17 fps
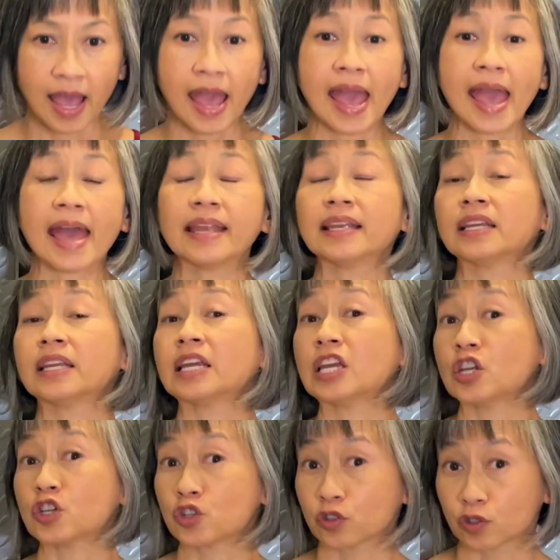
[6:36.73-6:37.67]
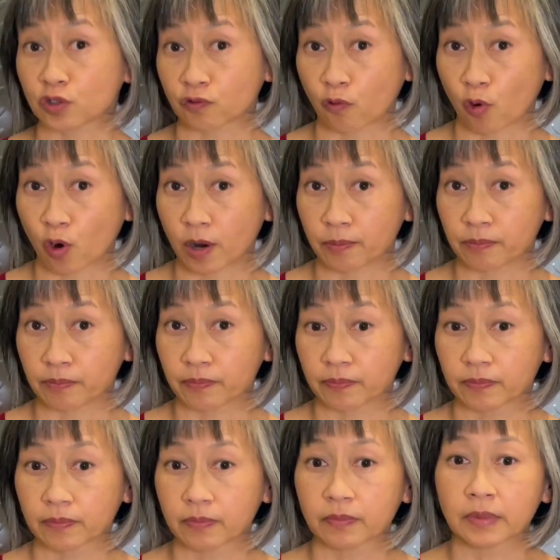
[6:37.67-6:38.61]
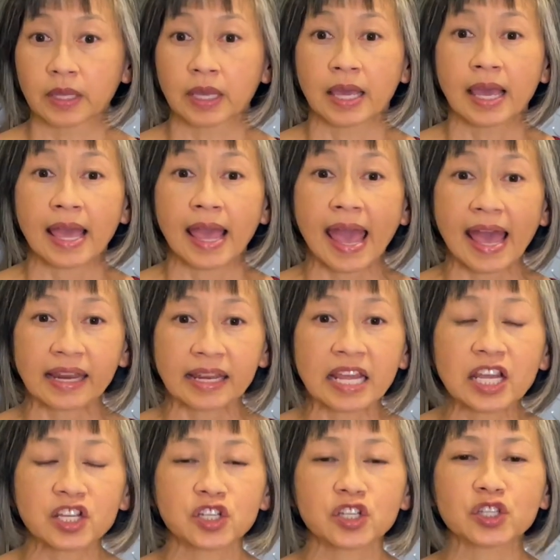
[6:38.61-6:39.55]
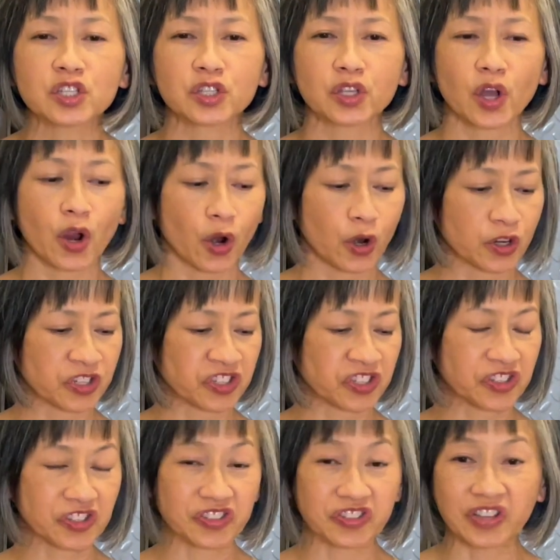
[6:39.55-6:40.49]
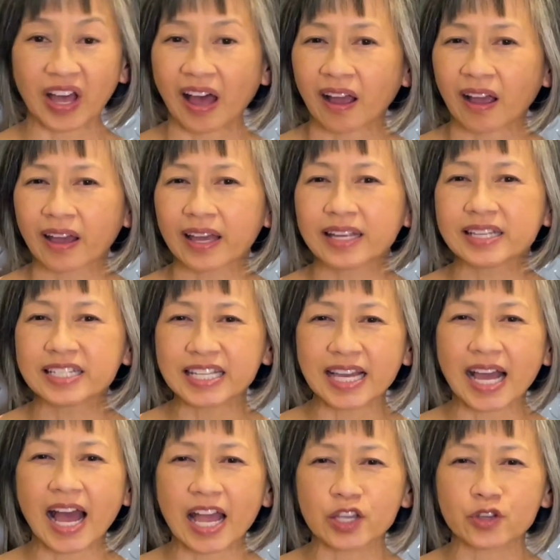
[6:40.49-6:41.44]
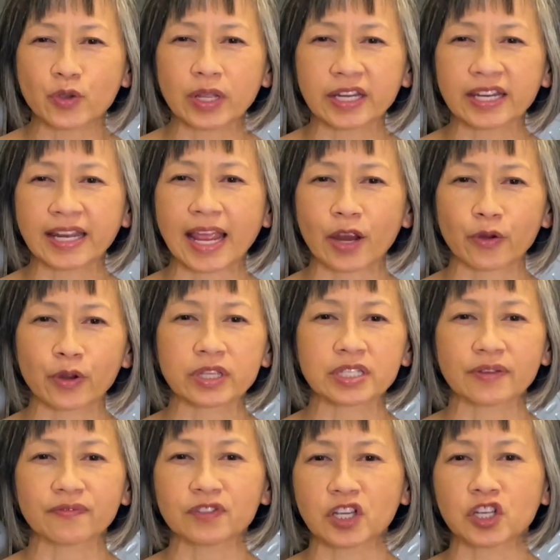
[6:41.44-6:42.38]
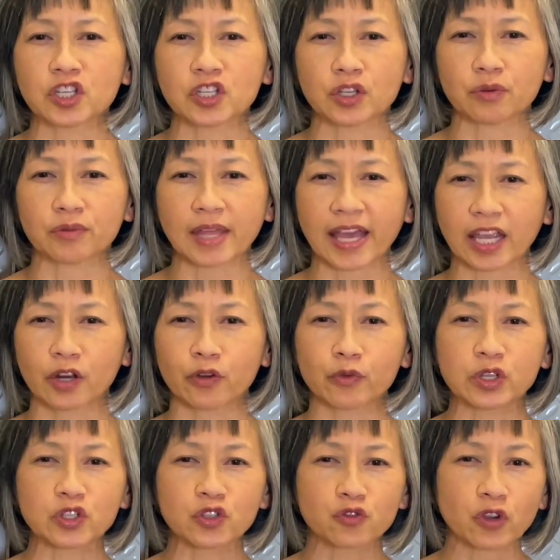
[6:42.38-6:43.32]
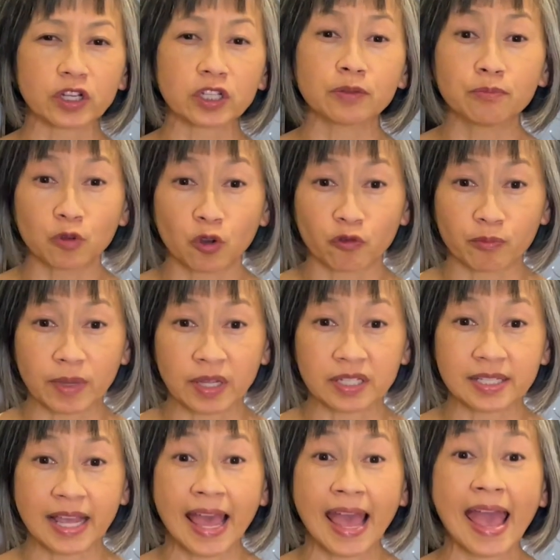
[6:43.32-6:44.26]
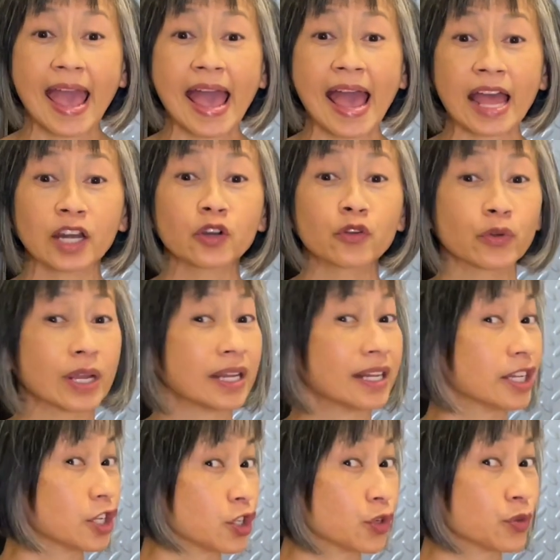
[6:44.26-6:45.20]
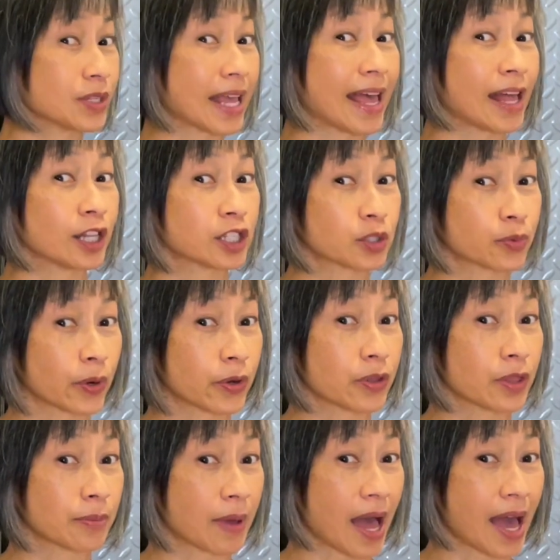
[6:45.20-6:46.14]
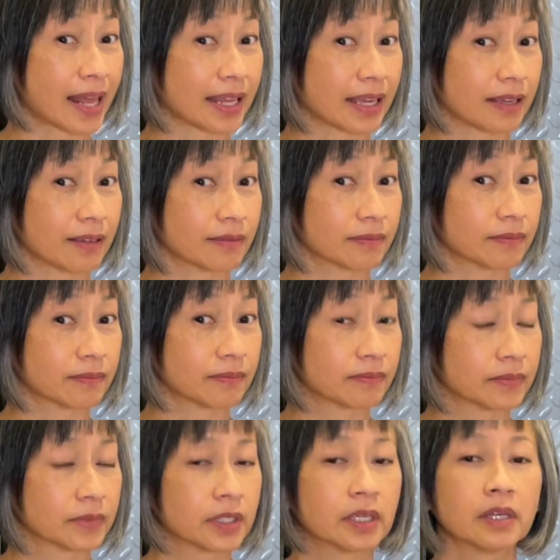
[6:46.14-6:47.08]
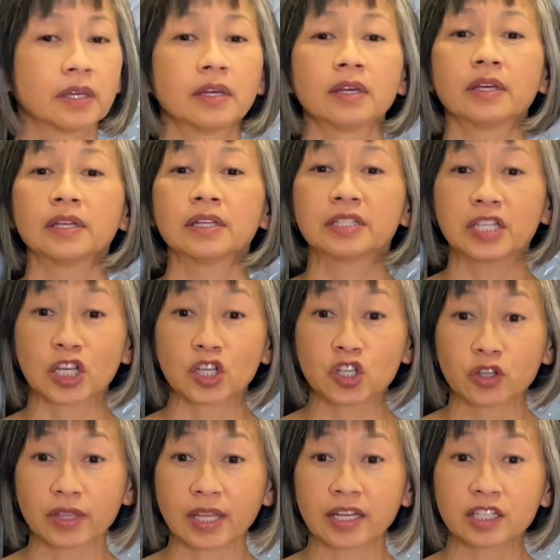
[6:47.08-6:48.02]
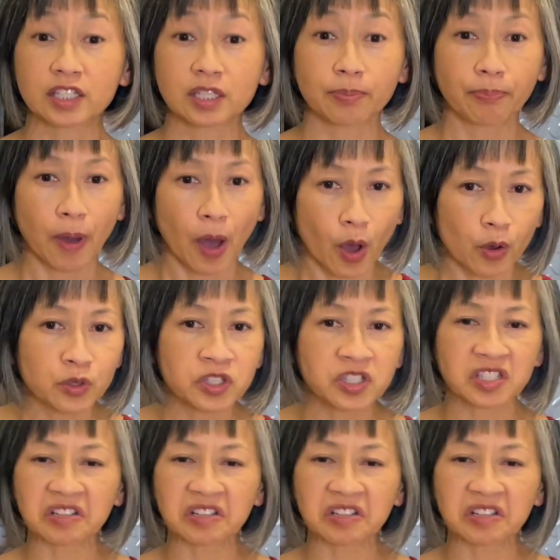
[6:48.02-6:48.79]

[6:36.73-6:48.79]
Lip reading: and adhesions form. Adhesions are stuck, dehydrated areas of tissue that can restrict movement and create issues elsewhere in the body. Tissue that is supposed to